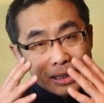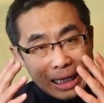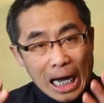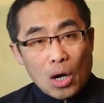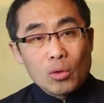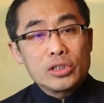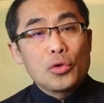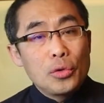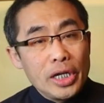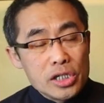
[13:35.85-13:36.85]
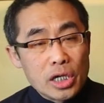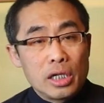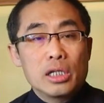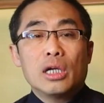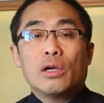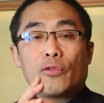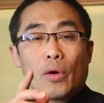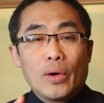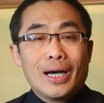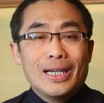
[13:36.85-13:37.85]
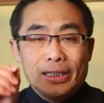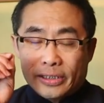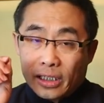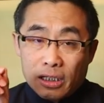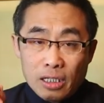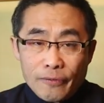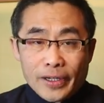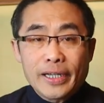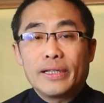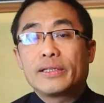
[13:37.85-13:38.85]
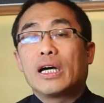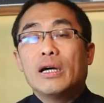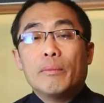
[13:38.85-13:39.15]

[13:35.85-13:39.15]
Daoist religion for a significant